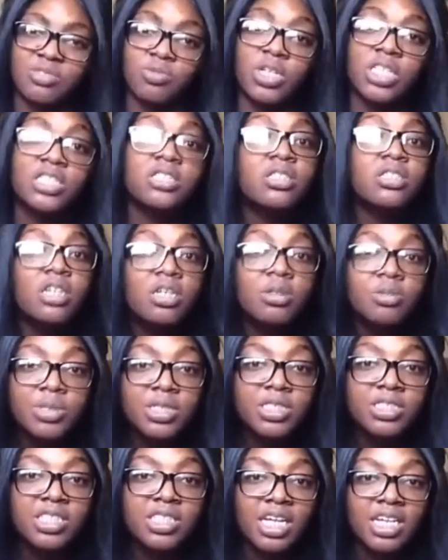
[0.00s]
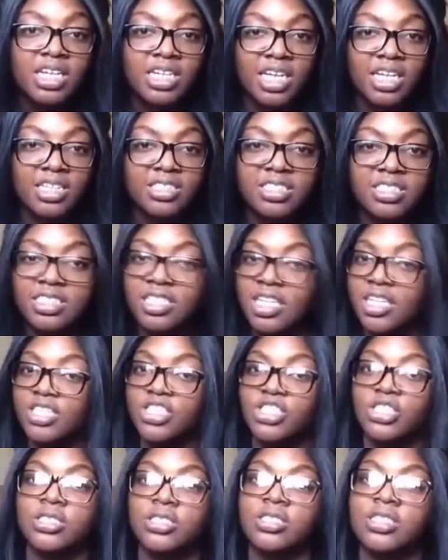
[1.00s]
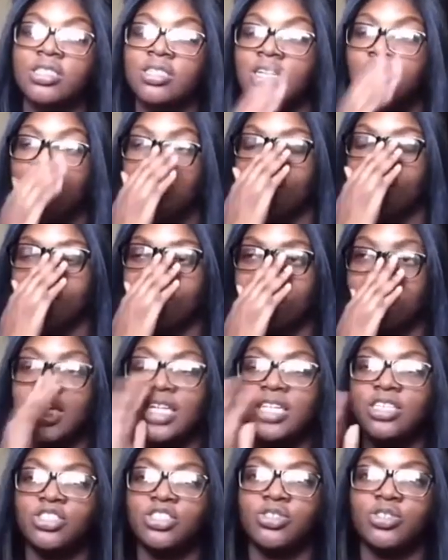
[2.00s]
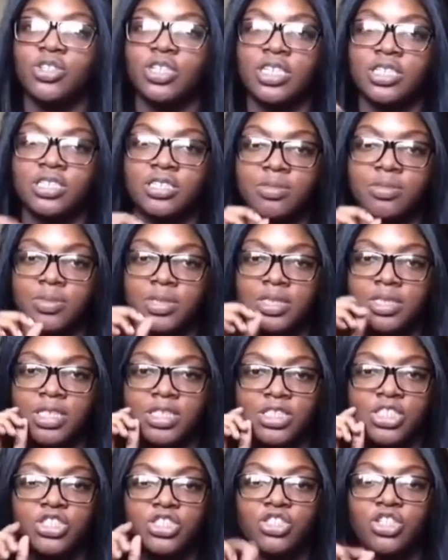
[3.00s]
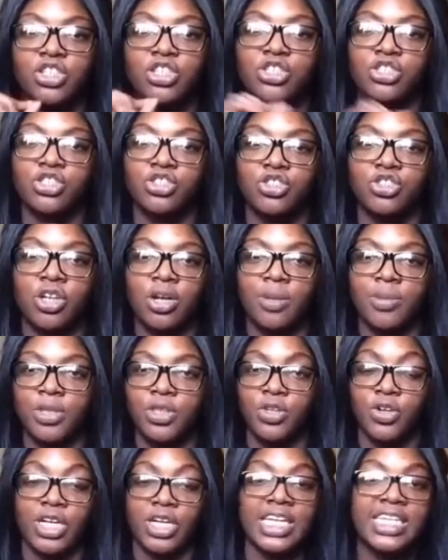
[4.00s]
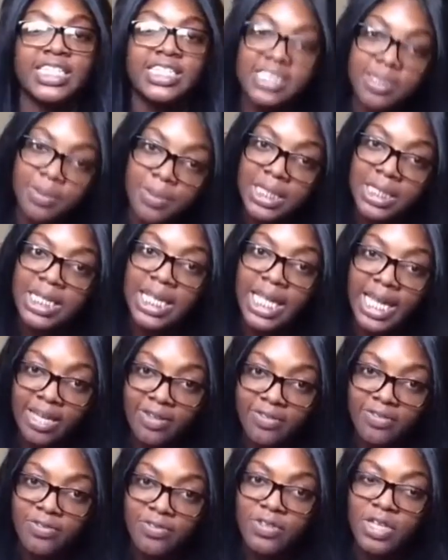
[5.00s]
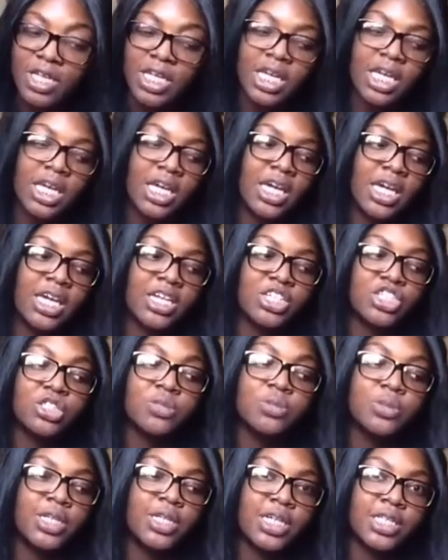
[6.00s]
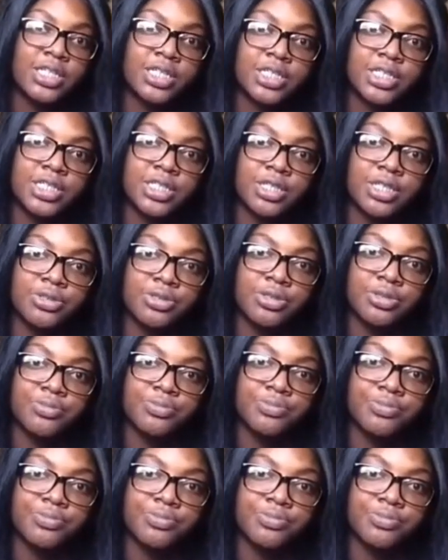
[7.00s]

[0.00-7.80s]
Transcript: When I tell y'all the book is kind of nasty, like she got into their intimate, like she started describing their intimate life. And she put hella details.